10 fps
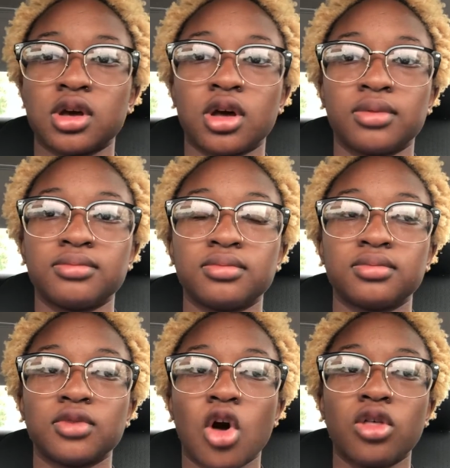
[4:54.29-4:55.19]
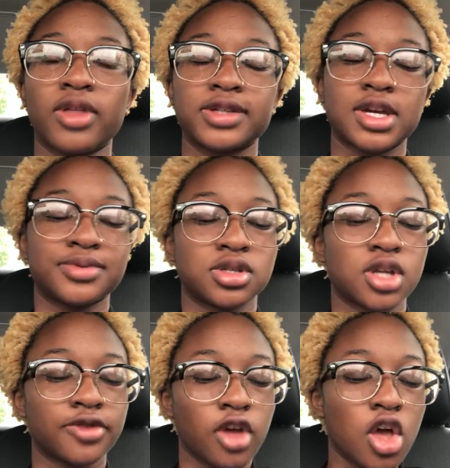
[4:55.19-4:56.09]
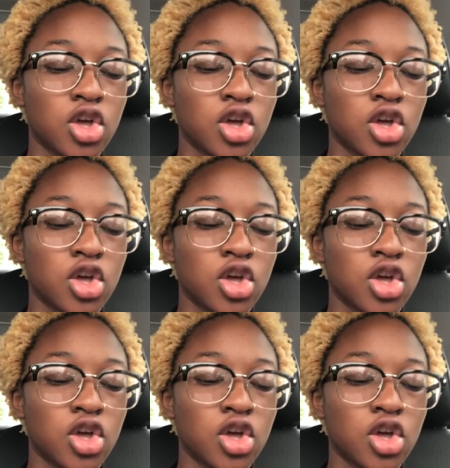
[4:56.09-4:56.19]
all of that types of stuff.